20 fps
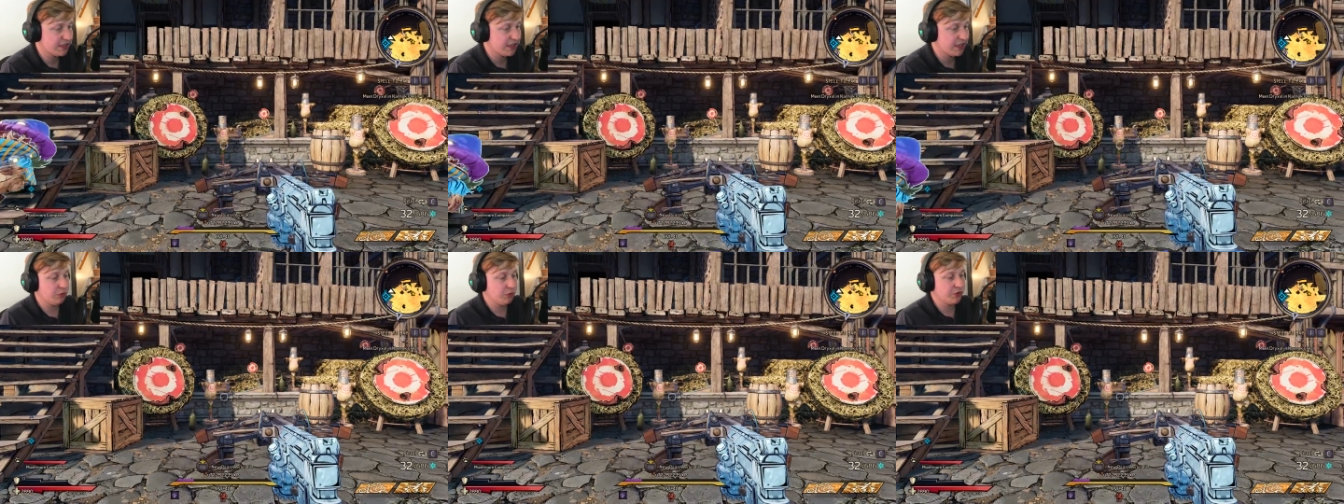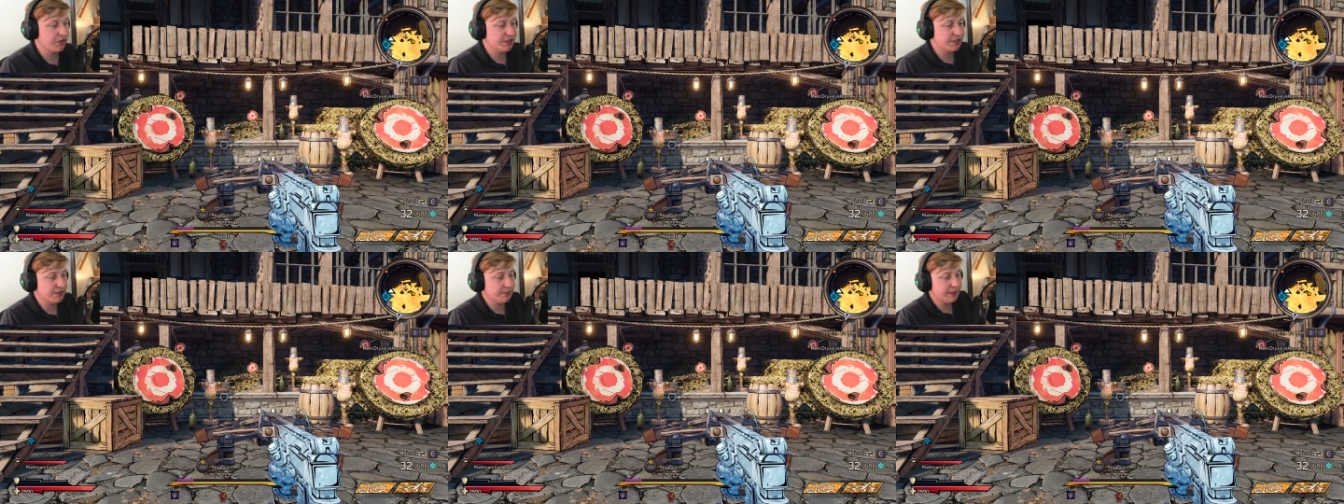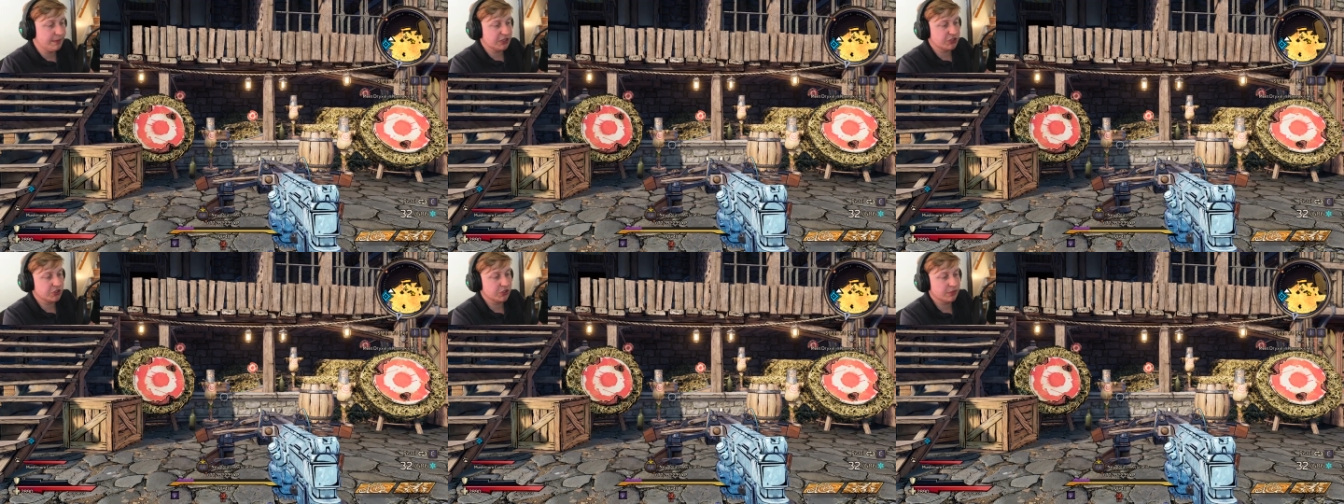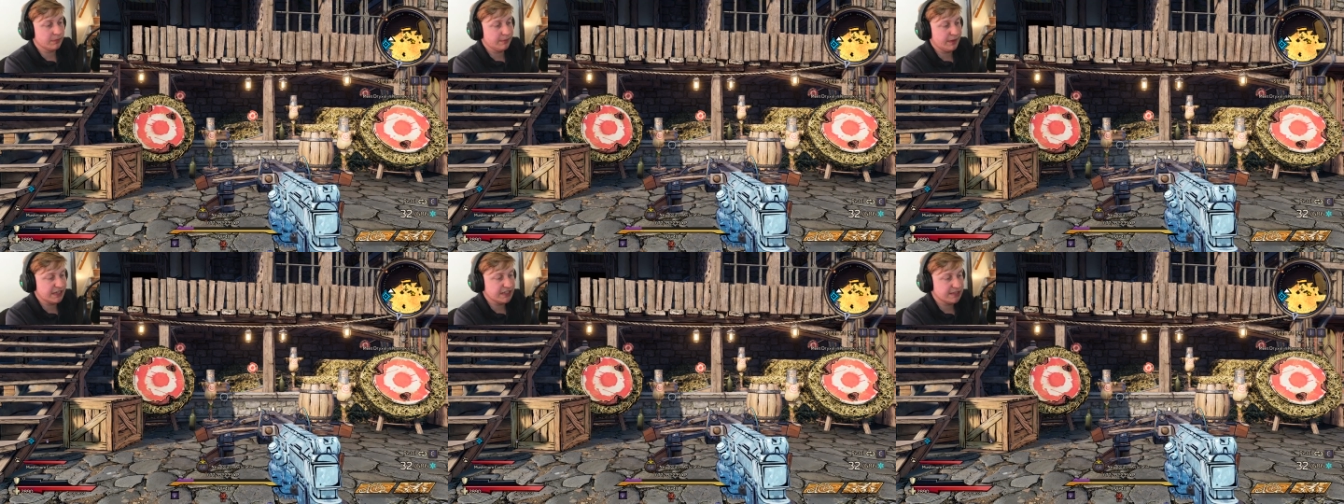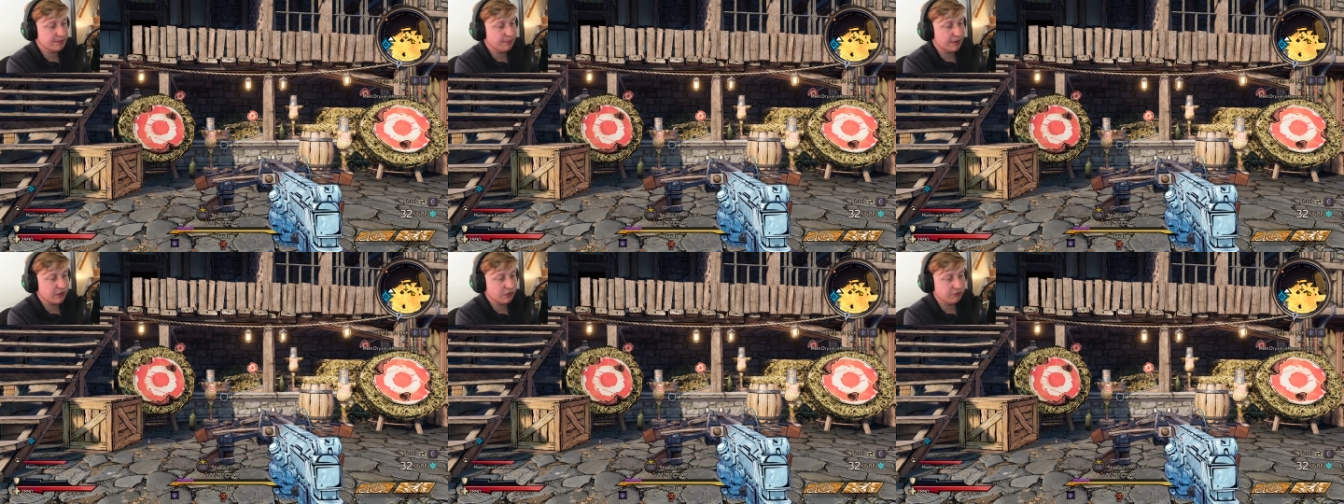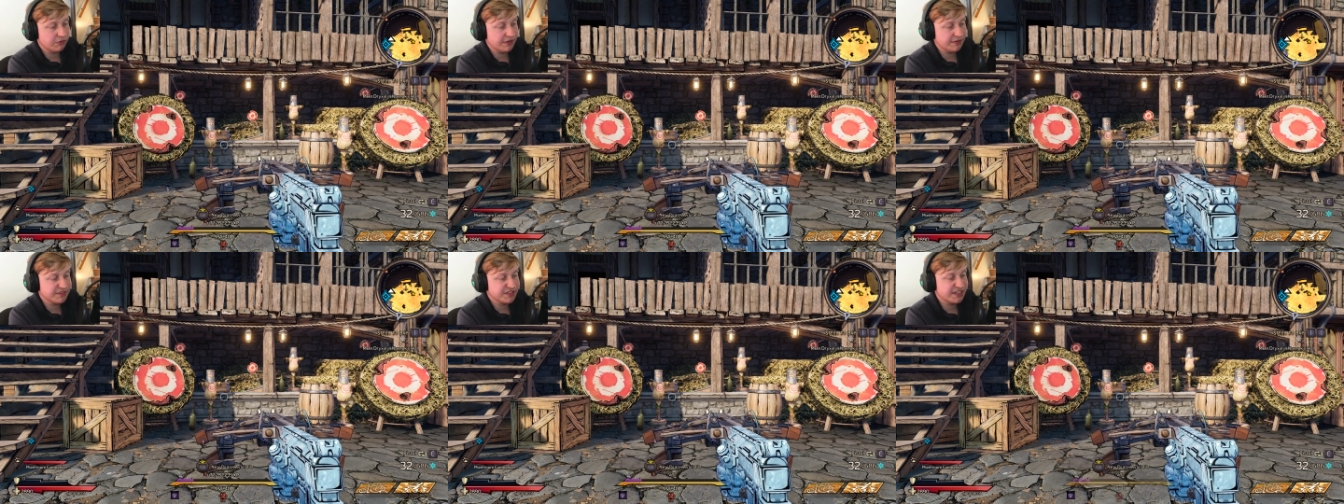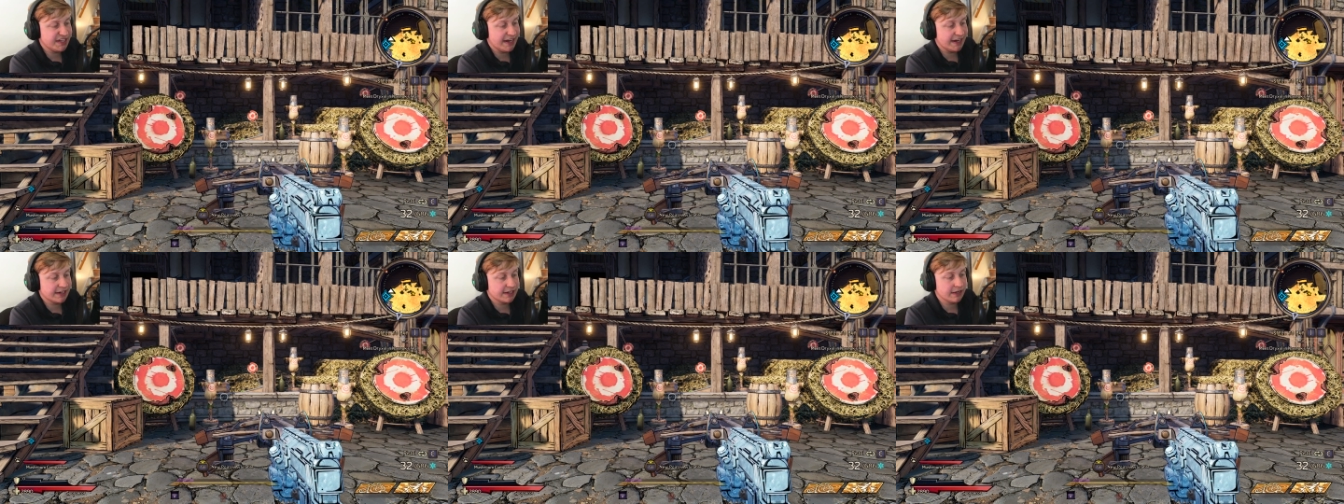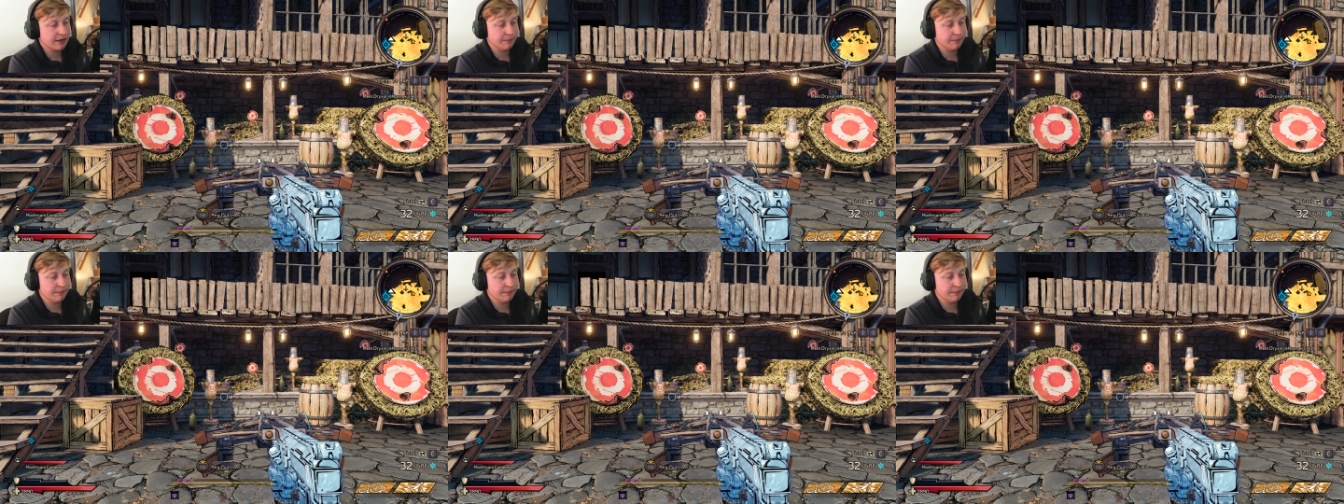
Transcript: and I'm going to make sure my spell weave stack